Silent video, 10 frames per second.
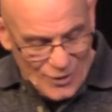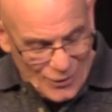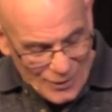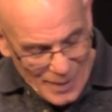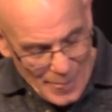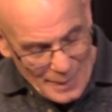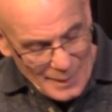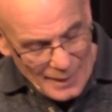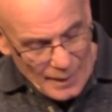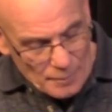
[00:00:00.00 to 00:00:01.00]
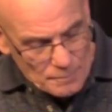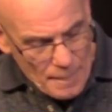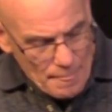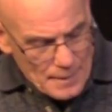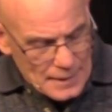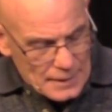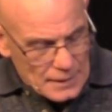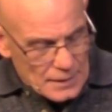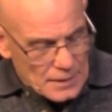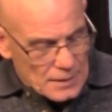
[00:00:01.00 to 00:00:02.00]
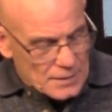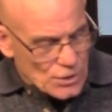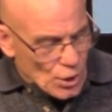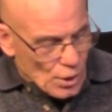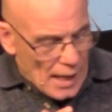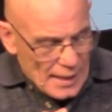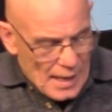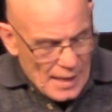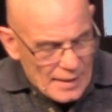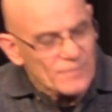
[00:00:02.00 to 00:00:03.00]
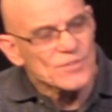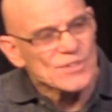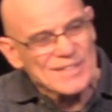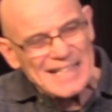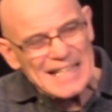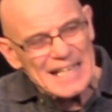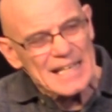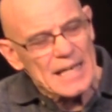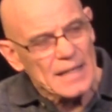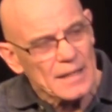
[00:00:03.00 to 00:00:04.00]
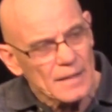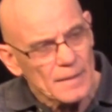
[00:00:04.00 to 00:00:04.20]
you know. Uh, and so I, I have seen,